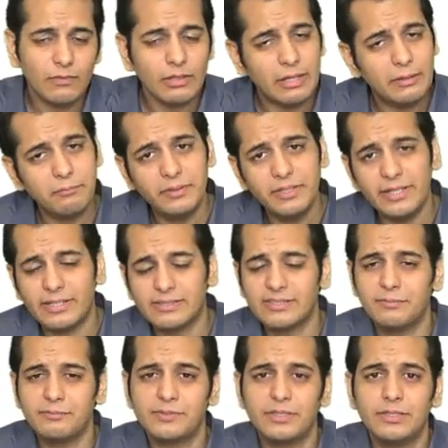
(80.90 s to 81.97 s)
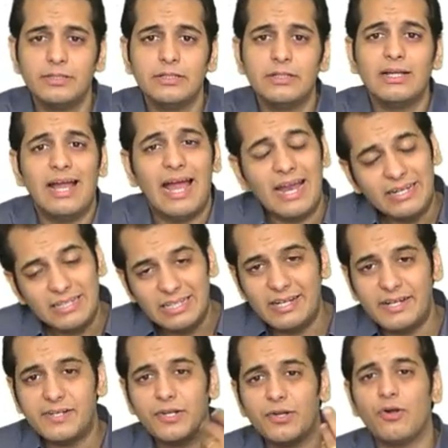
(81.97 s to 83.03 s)
and B accepts it, and
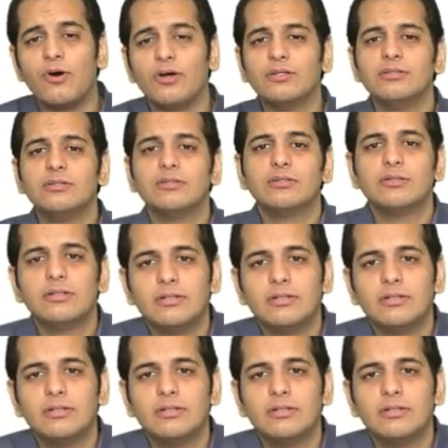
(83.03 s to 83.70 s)
later on,